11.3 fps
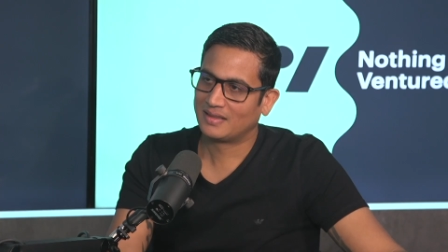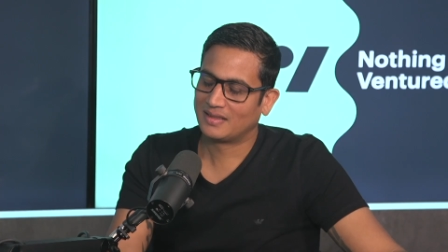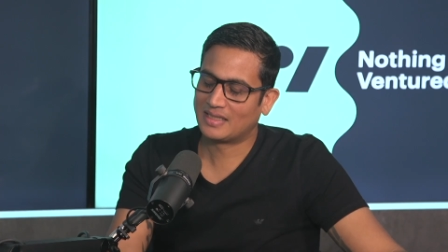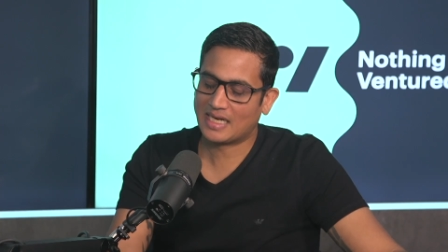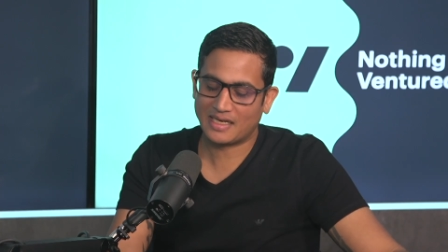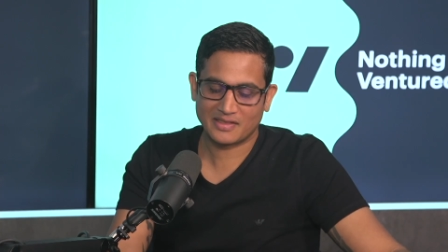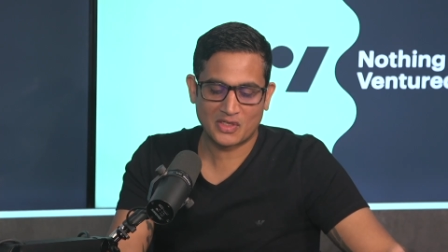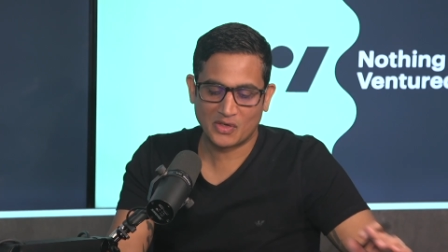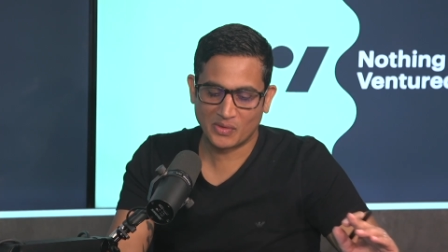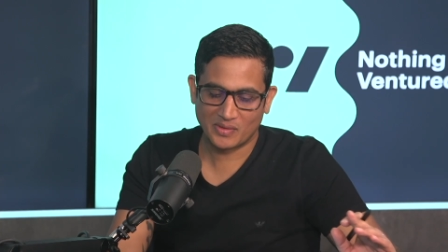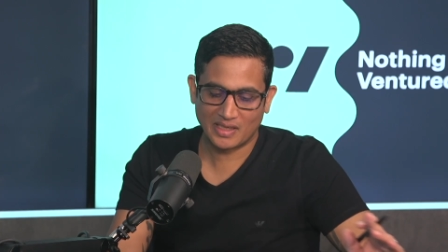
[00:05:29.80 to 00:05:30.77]
Yeah.
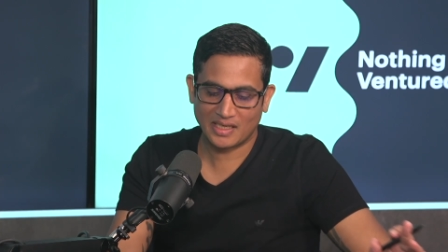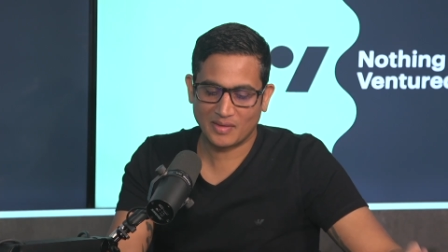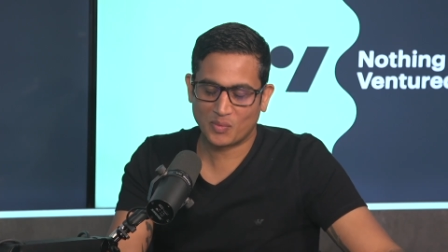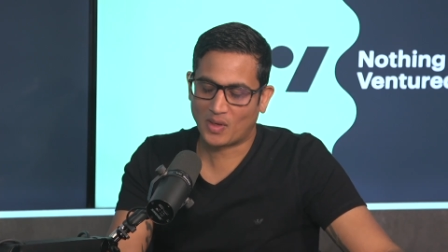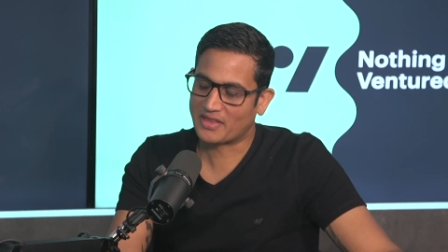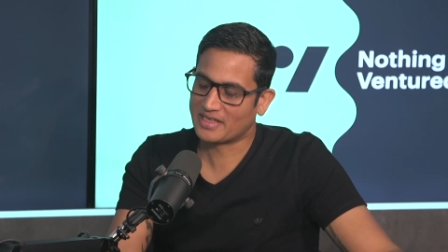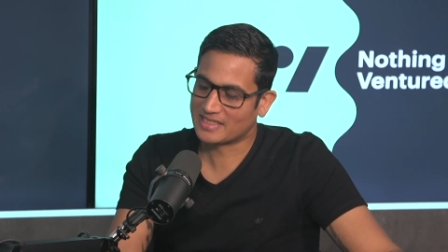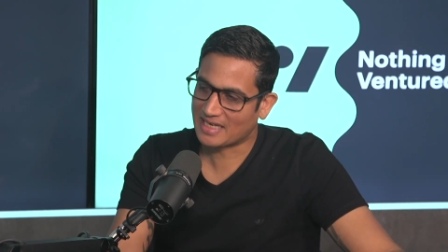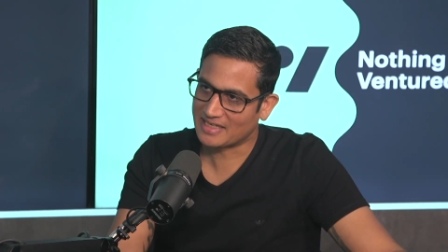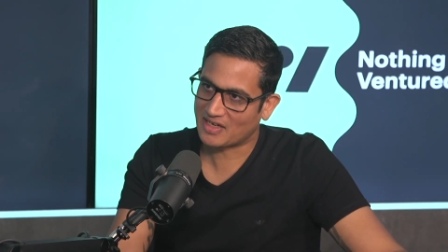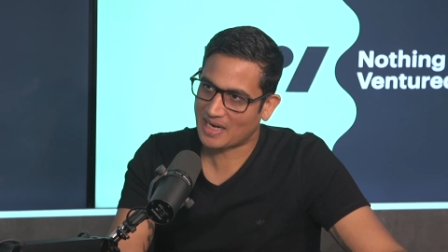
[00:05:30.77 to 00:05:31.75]
So uh, one of these
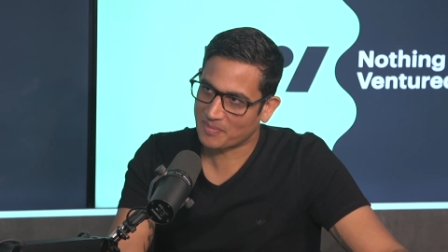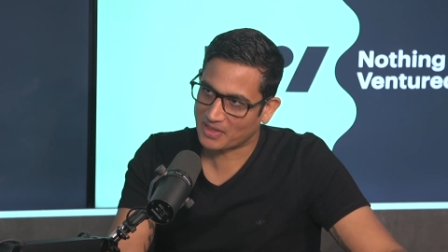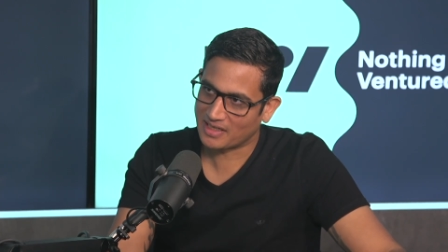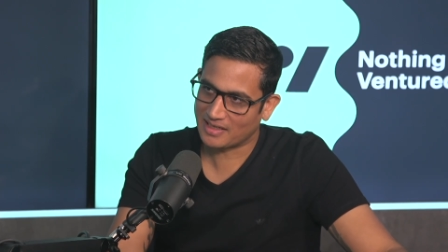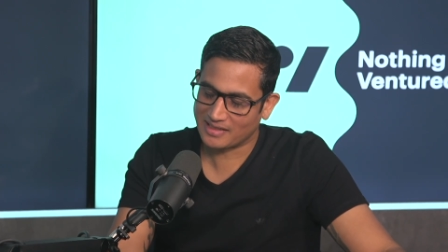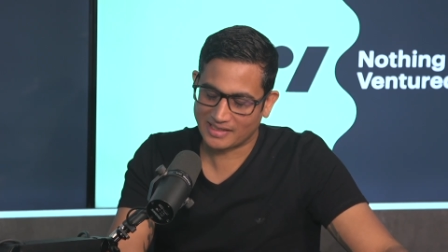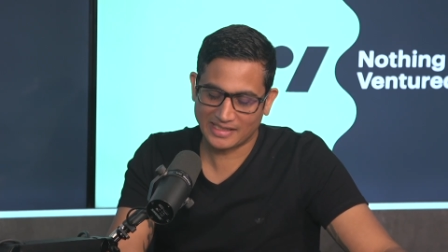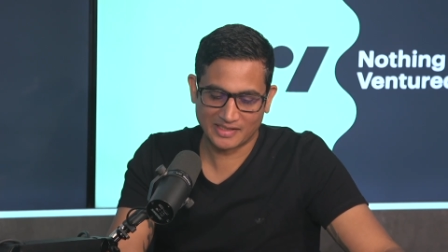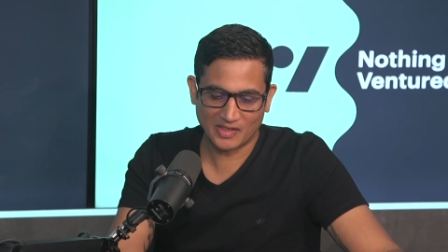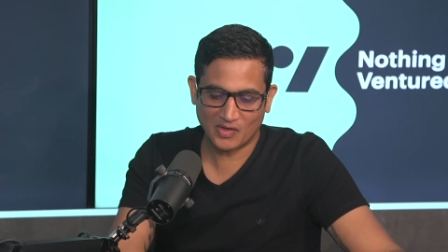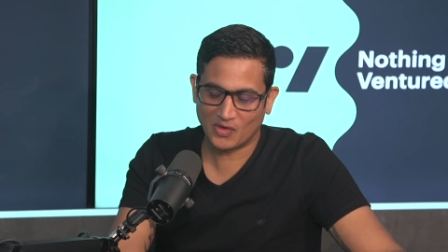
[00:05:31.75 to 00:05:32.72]
days I am going to get
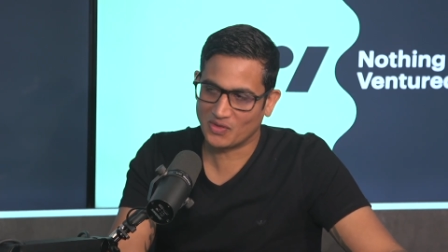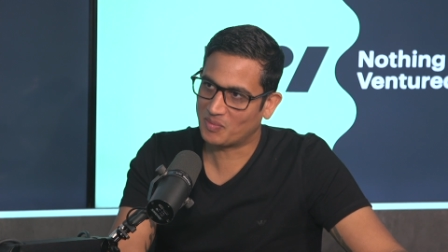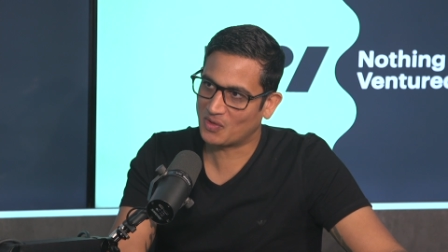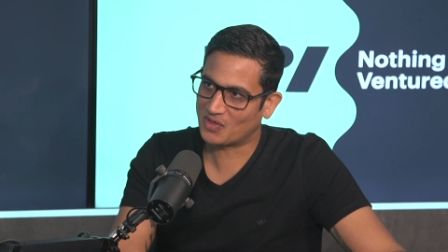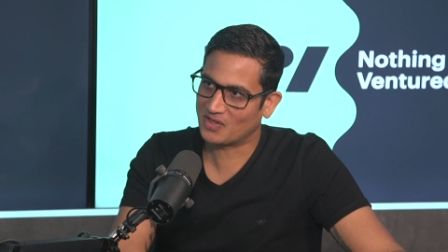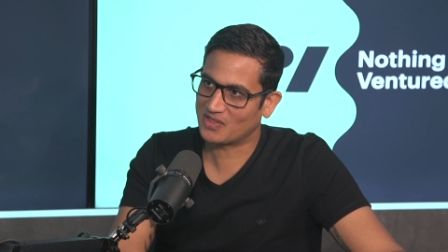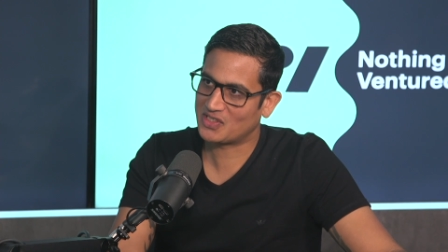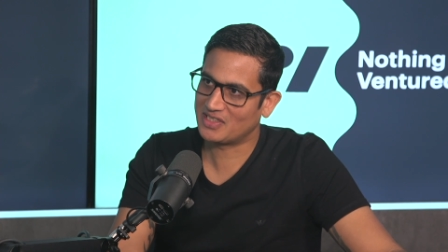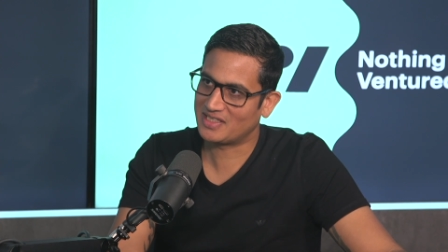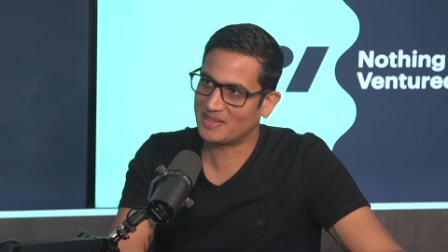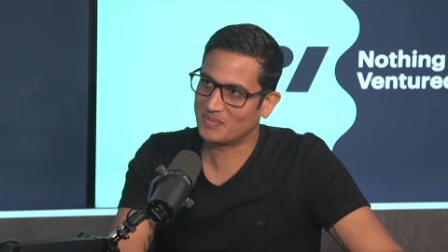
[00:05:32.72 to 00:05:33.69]
Nikita on the podcast. She
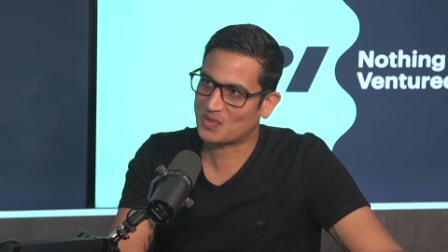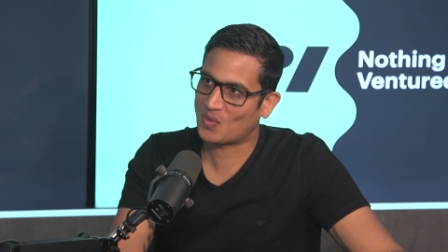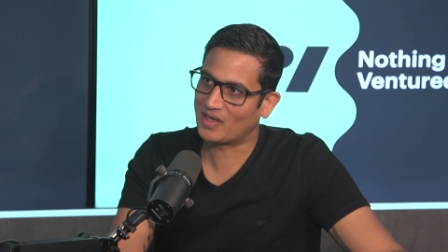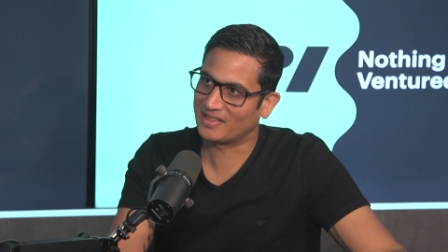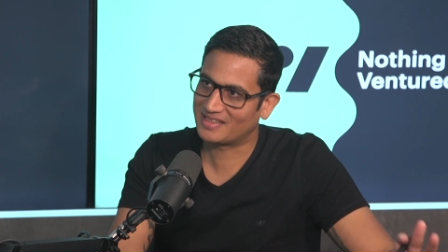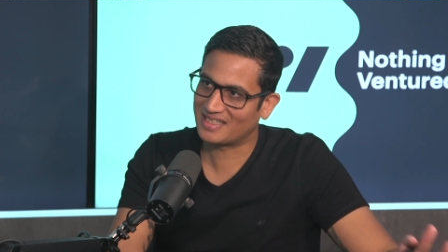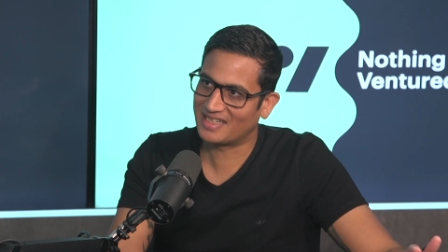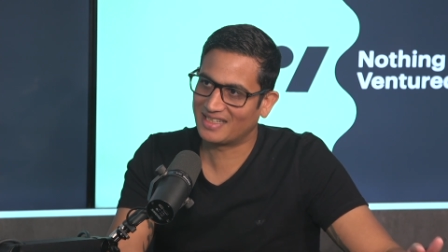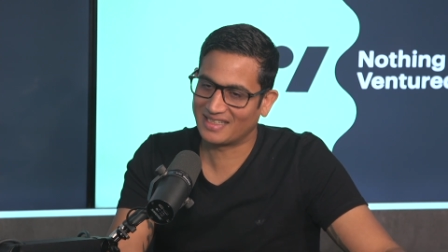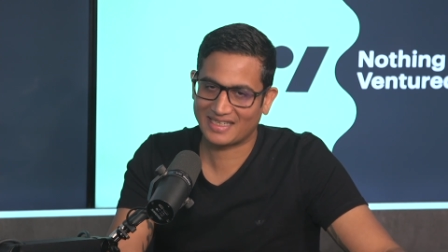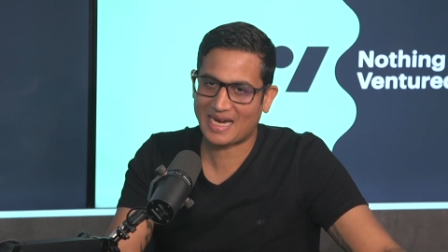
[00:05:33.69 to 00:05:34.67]
seems quite
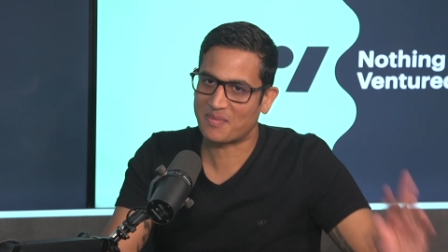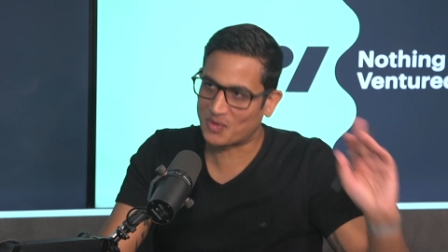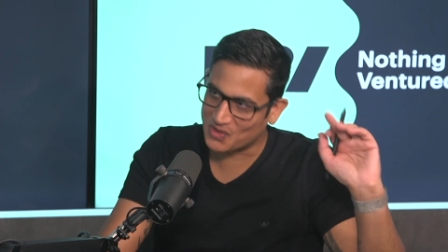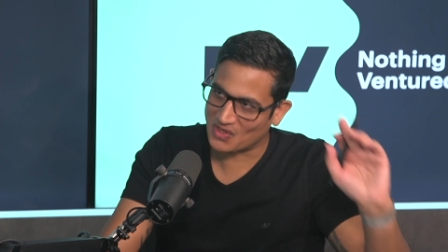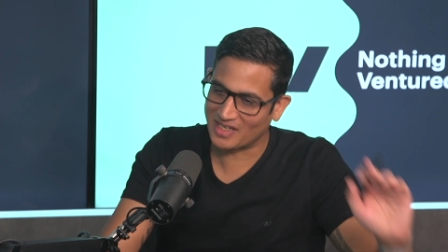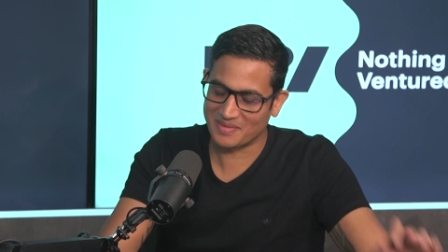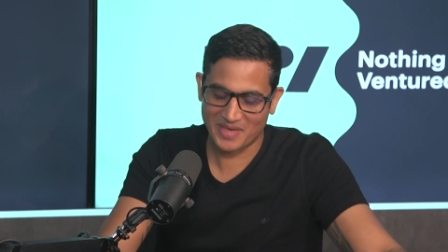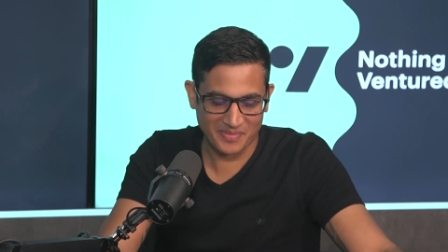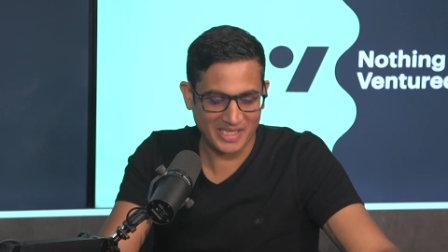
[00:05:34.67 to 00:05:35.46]
uh, camera shy maybe.